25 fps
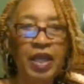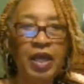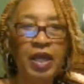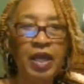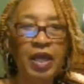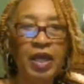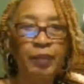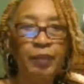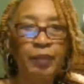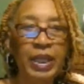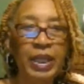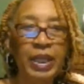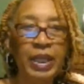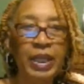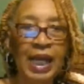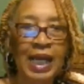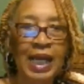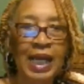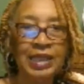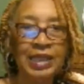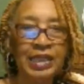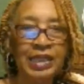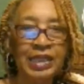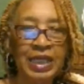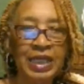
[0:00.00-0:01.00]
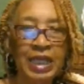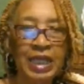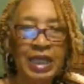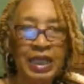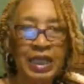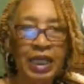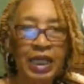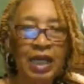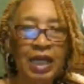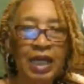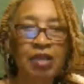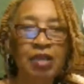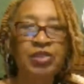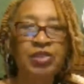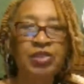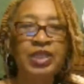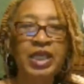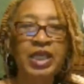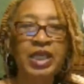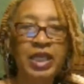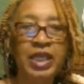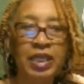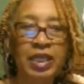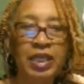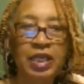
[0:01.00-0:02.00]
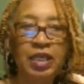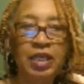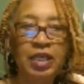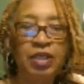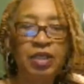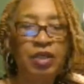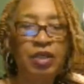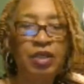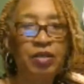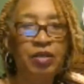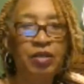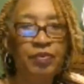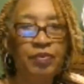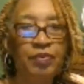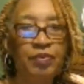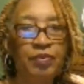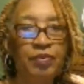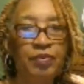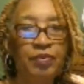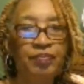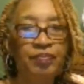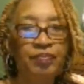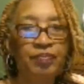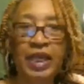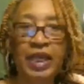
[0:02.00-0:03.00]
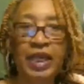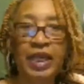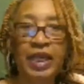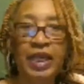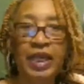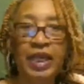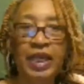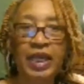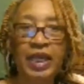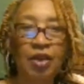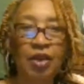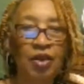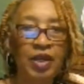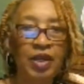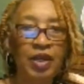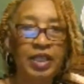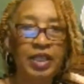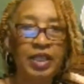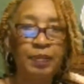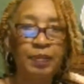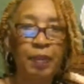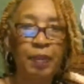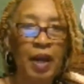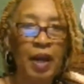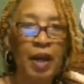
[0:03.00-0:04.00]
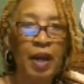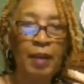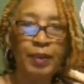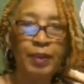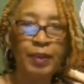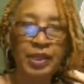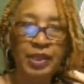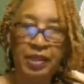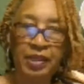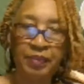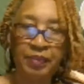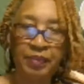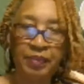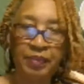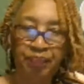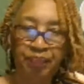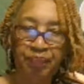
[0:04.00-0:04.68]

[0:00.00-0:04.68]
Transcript: but not Sunday, because Sunday, got to give the Lord his propers.